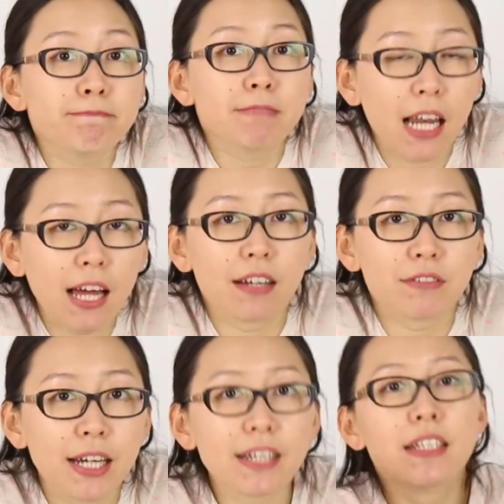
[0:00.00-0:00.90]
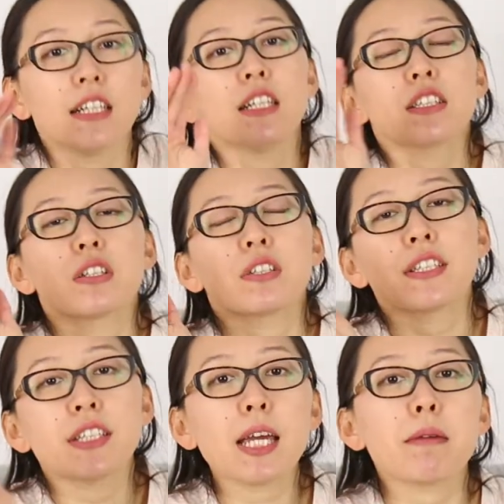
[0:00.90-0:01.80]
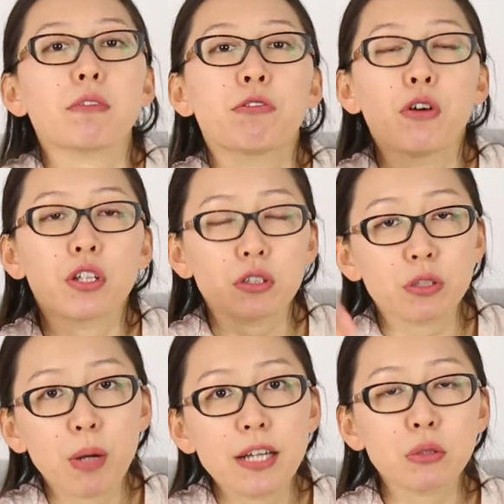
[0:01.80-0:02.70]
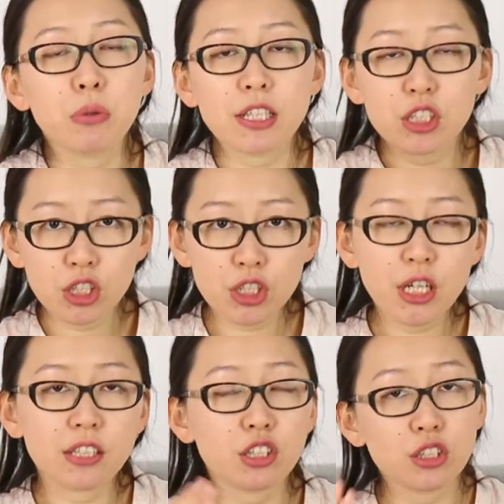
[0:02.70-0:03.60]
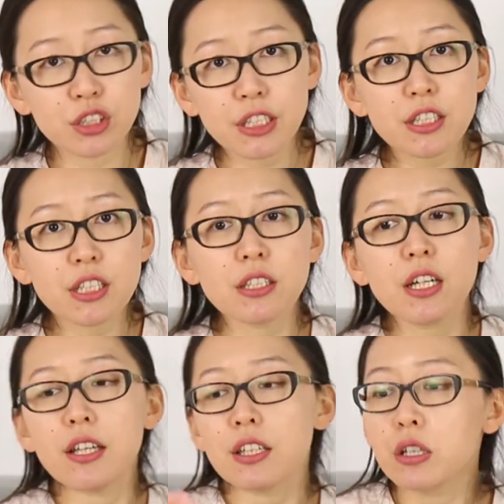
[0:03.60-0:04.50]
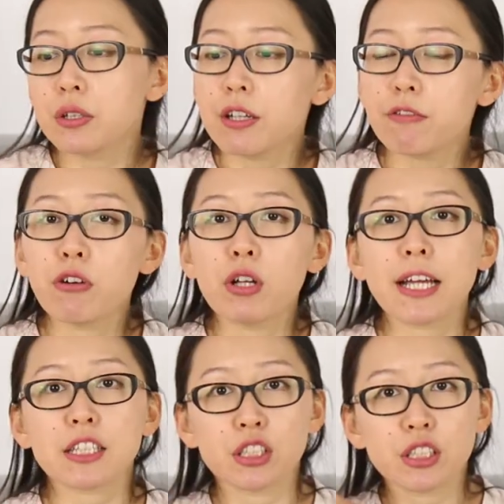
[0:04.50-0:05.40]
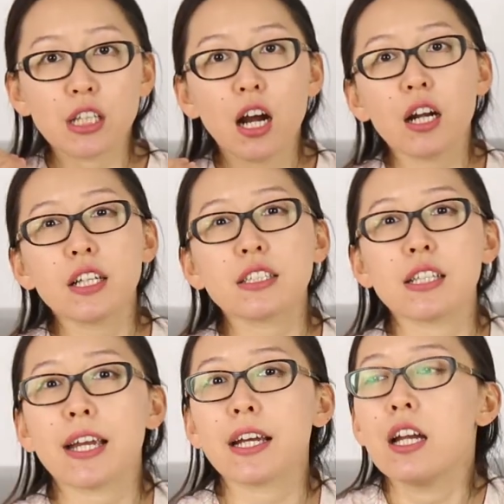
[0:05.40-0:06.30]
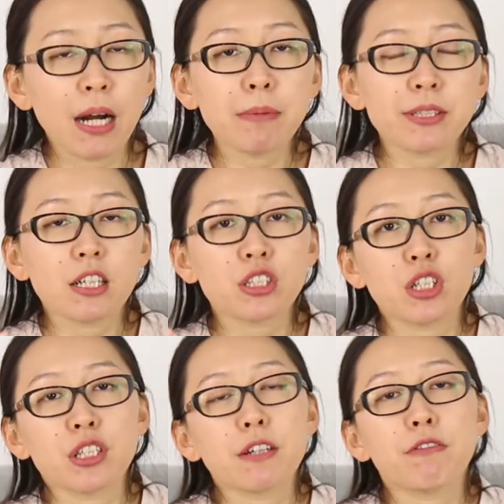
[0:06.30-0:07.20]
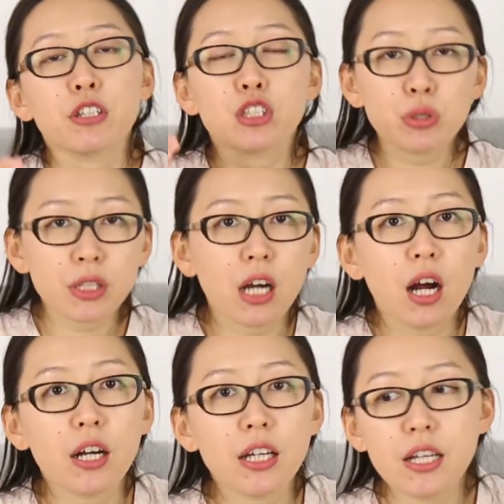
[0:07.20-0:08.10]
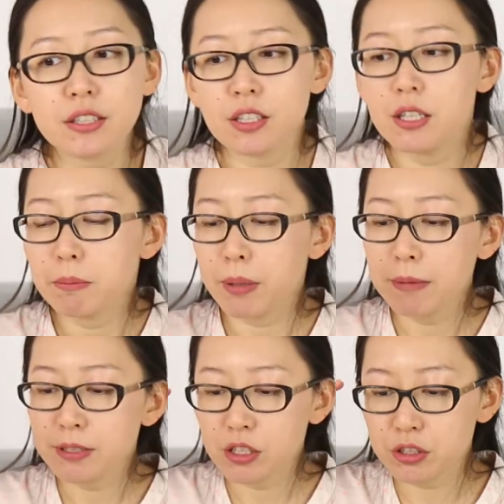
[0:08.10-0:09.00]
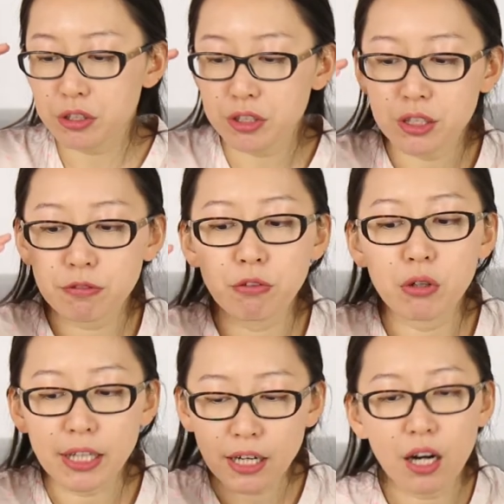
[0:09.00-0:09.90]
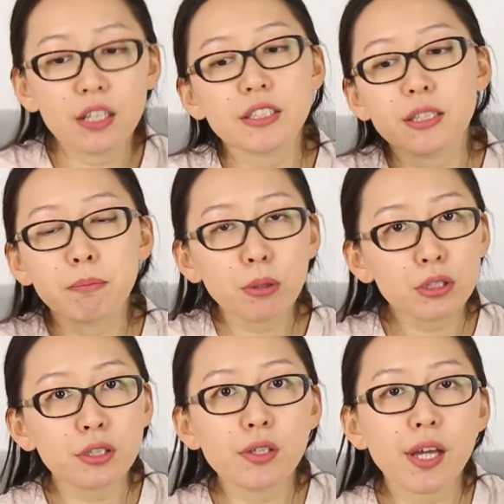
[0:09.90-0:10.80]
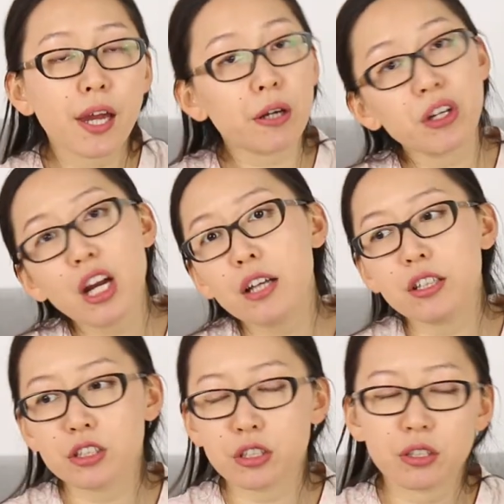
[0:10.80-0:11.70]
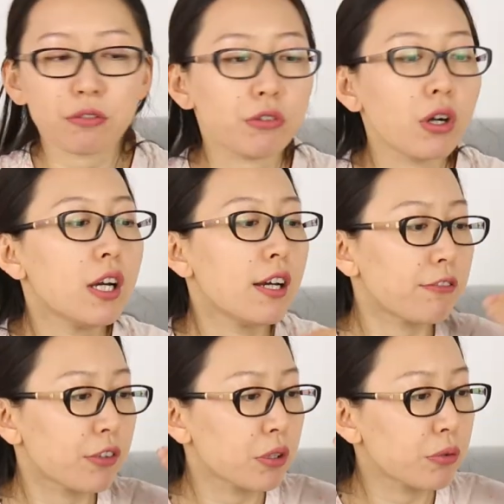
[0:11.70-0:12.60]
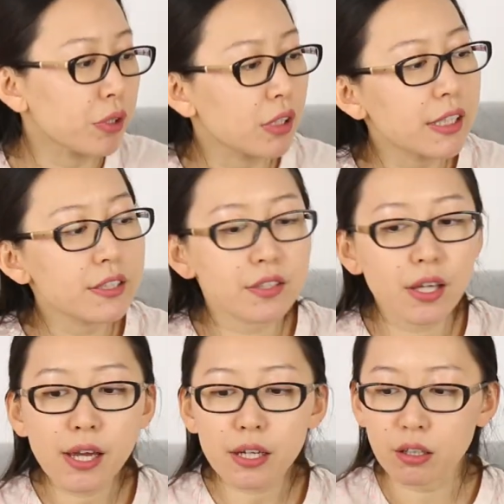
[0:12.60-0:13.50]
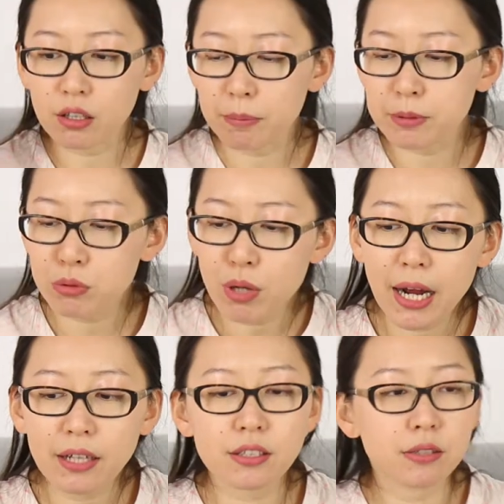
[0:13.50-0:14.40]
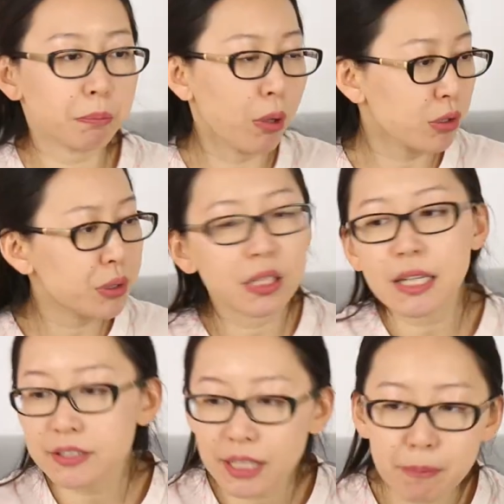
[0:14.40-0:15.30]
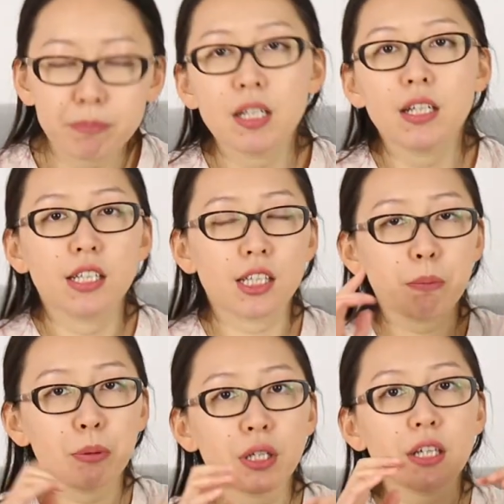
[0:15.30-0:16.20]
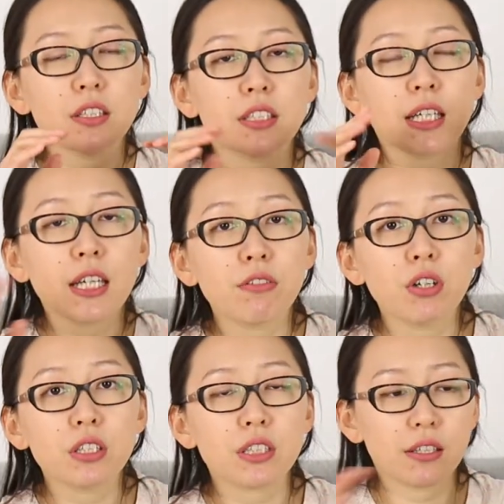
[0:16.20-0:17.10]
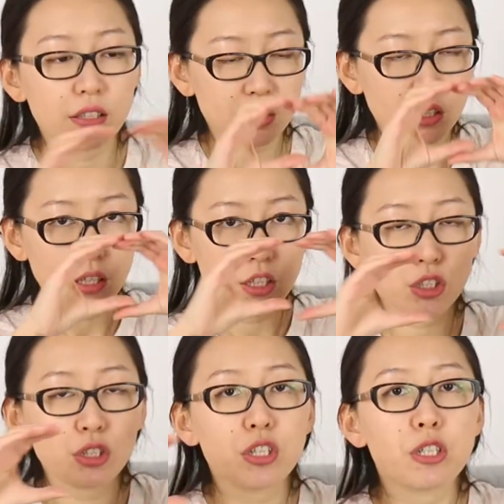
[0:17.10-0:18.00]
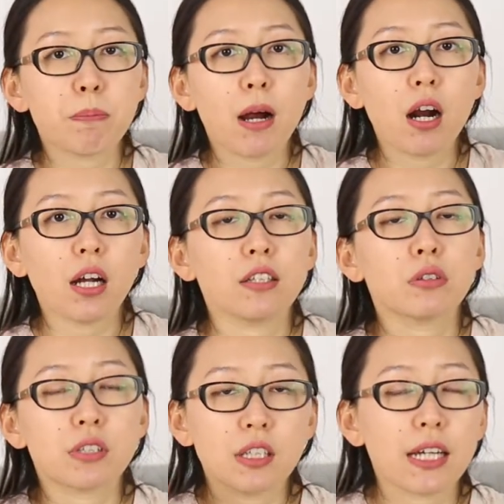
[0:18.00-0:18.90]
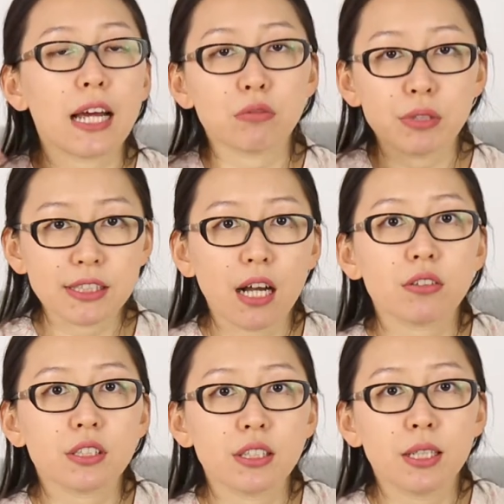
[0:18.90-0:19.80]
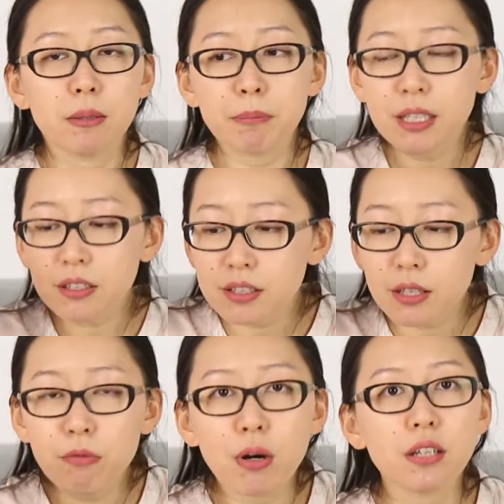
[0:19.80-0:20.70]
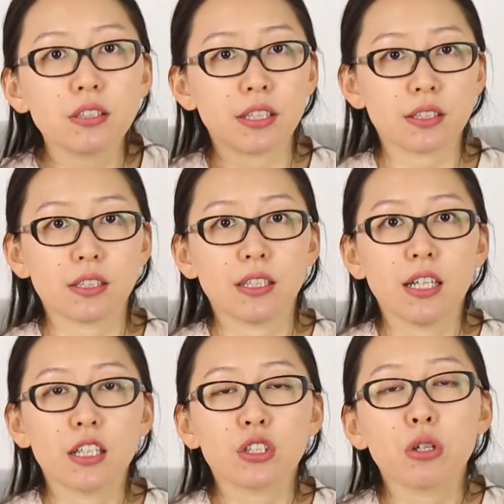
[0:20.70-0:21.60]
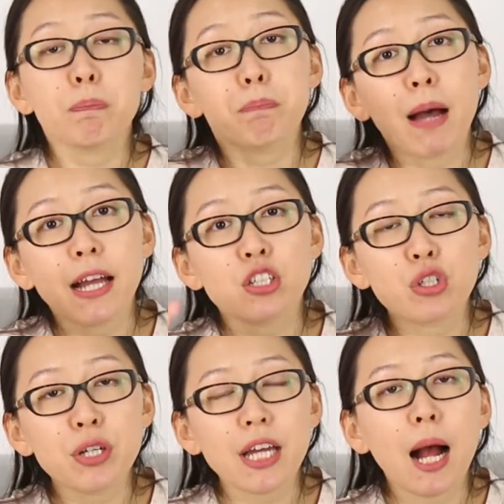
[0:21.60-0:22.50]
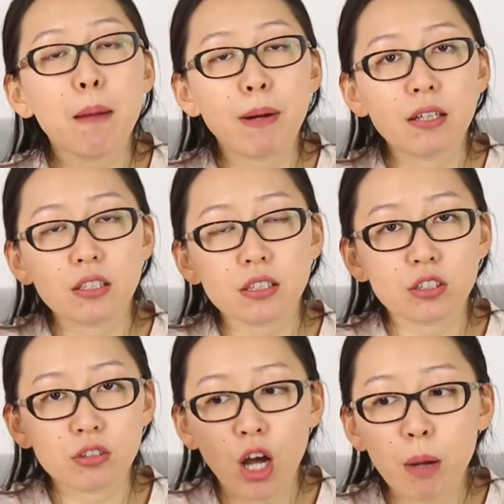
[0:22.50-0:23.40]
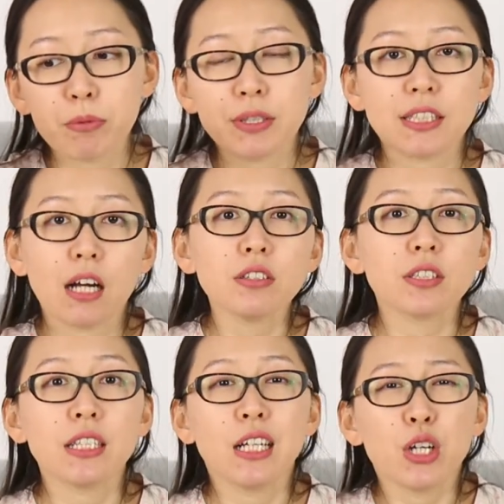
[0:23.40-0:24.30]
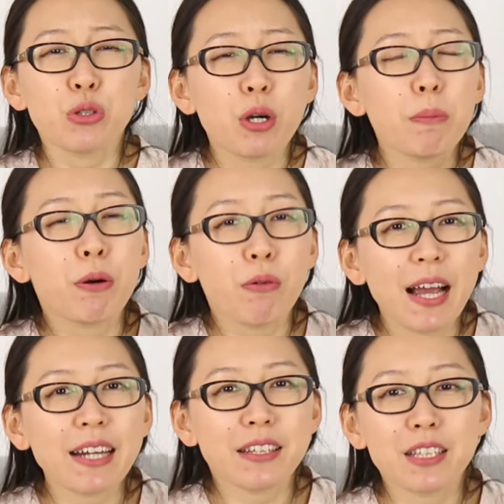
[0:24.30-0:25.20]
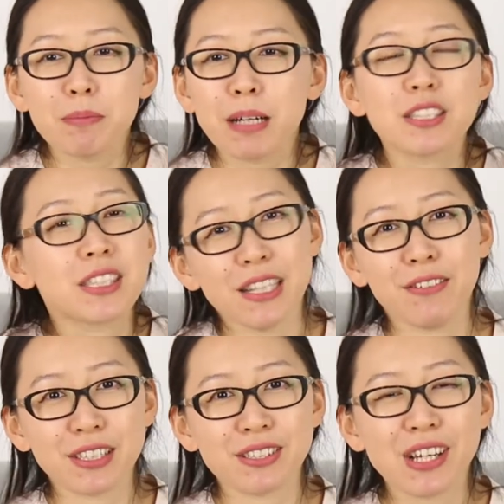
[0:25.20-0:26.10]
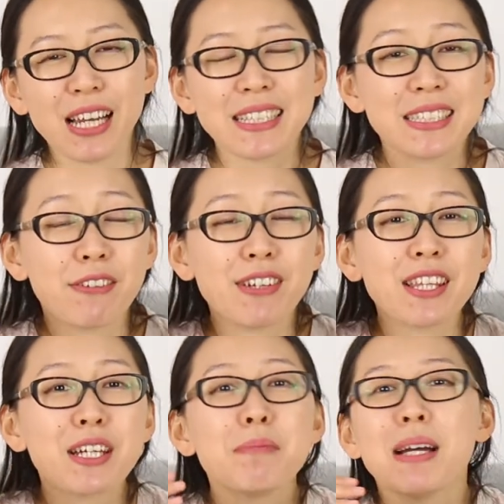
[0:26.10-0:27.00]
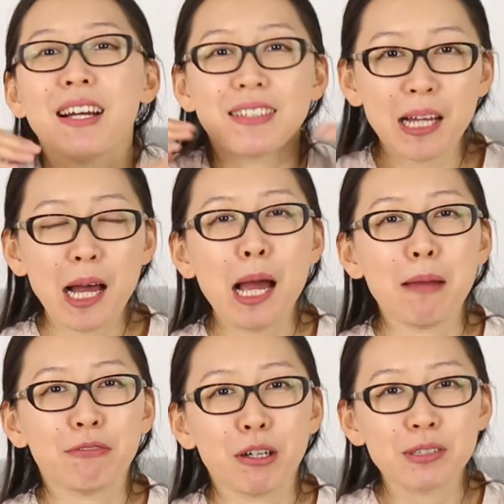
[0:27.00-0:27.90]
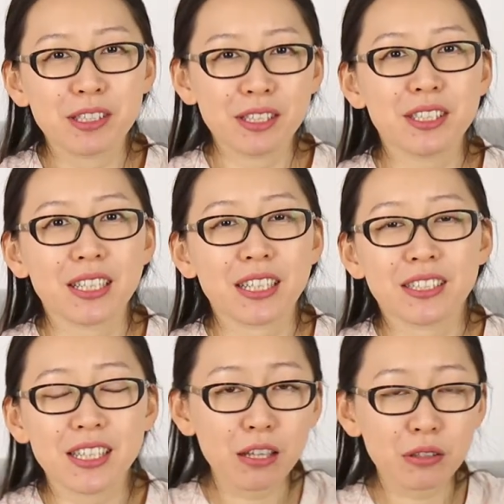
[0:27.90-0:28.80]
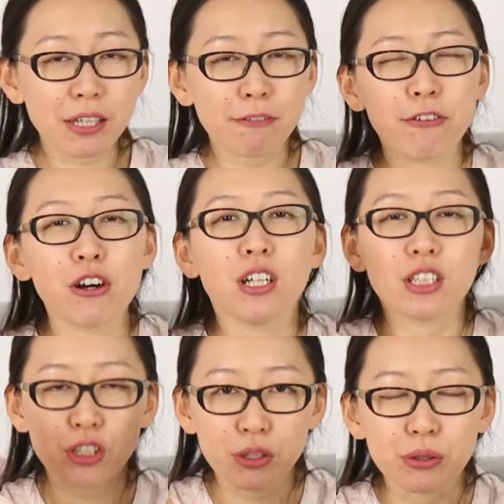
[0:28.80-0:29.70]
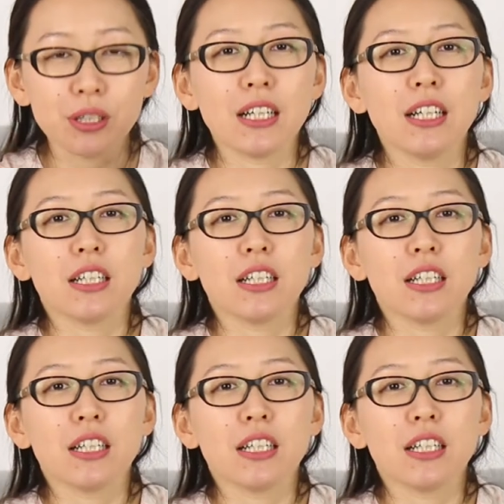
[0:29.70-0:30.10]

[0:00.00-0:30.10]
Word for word: Bala, right? So same for those ones who are searching on the search engine. They're looking for like certain artists, like perhaps they're searching for street artists, perhaps they're searching for like artists in Boston area, they're searching for photorealistic, abstract, portrait, landscape. They're putting in these keywords on this search bar and they get results because they want it. So by showing up on this top results, you are providing them a service. You are like saving them time from searching because they are looking for you.